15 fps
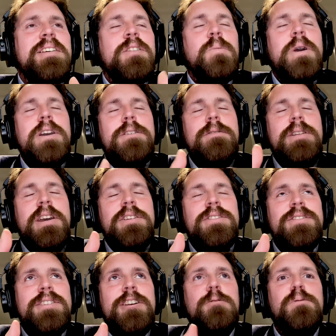the way you need to
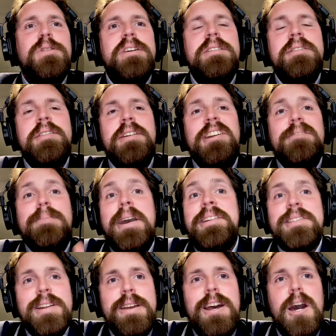deal with this is
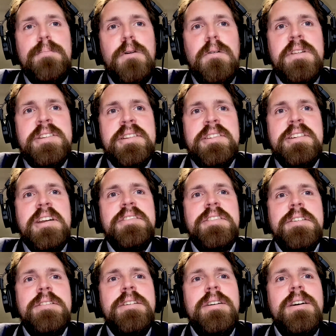basically hypothesis testing.